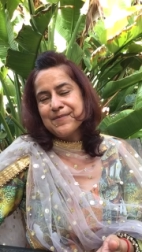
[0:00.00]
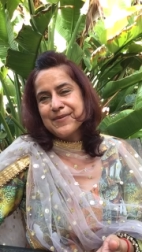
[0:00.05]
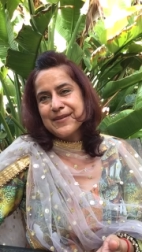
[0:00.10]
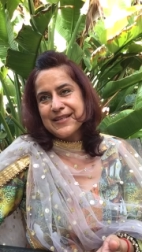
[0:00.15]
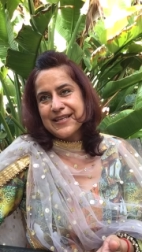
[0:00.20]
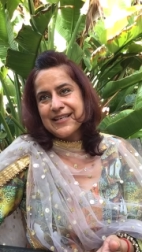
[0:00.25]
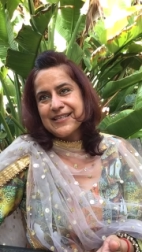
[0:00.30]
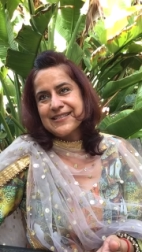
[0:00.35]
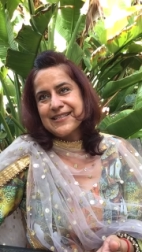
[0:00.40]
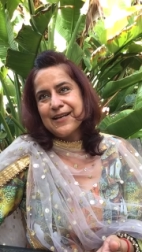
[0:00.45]

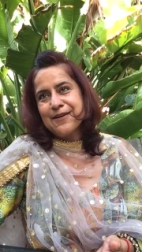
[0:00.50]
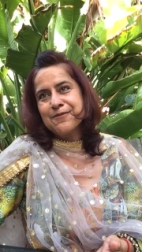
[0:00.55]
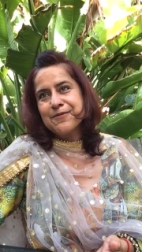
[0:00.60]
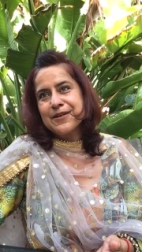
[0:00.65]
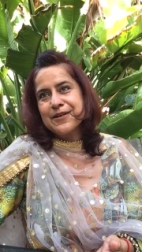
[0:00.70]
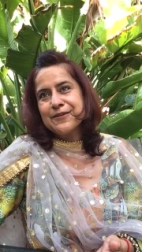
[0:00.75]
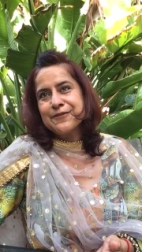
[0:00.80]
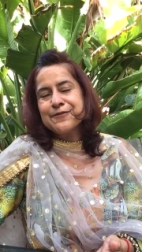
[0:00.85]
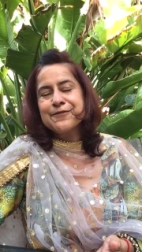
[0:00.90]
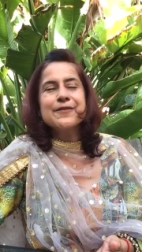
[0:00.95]
Things that
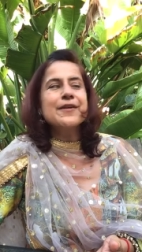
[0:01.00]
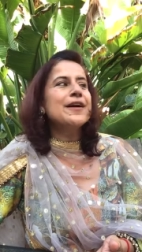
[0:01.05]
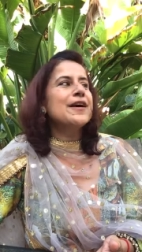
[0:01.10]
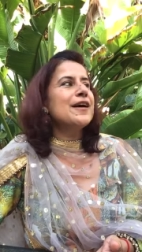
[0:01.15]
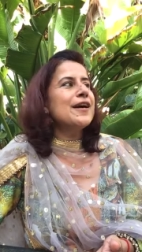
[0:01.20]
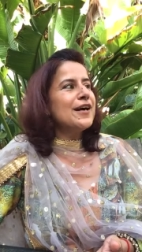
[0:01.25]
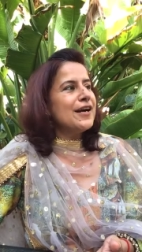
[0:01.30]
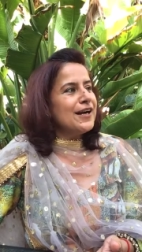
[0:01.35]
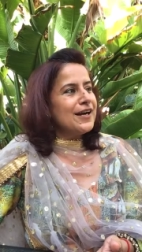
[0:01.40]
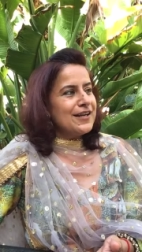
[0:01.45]
we've
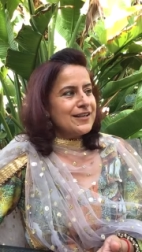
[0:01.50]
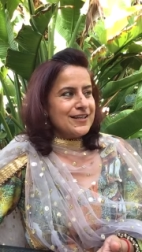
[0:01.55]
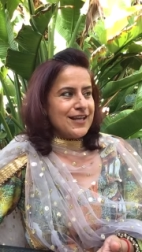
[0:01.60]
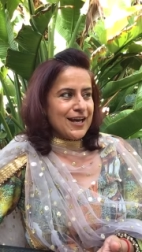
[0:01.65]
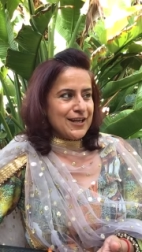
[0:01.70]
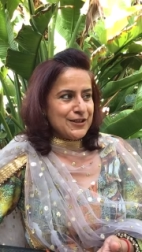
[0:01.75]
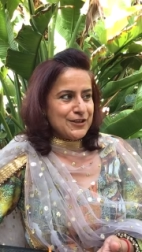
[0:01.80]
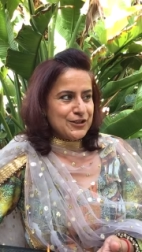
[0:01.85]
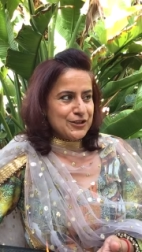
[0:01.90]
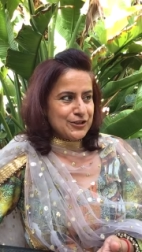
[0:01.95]

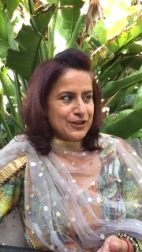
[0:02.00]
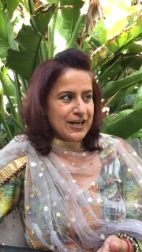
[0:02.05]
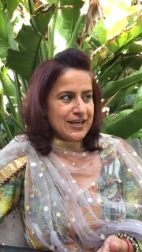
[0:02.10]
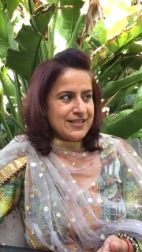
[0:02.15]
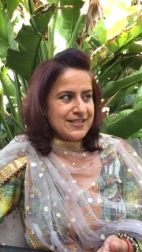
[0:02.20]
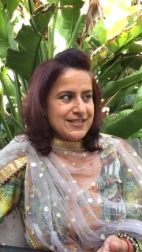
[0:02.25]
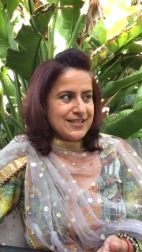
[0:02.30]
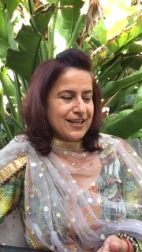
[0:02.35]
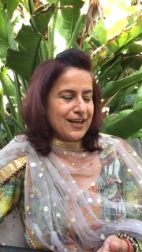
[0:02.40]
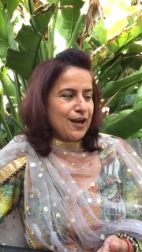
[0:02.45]
not
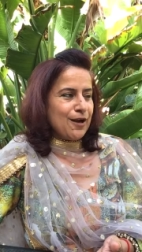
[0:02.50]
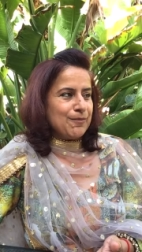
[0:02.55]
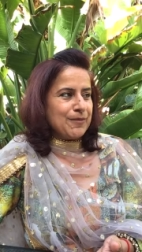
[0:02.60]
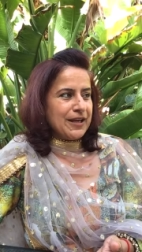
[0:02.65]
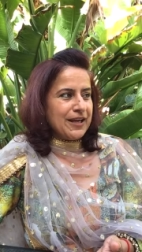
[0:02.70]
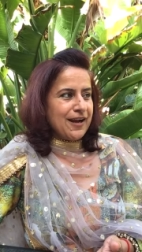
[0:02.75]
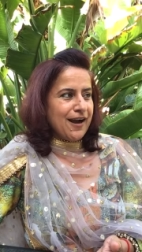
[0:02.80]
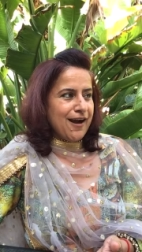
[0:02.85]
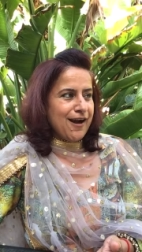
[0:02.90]
addressed are coming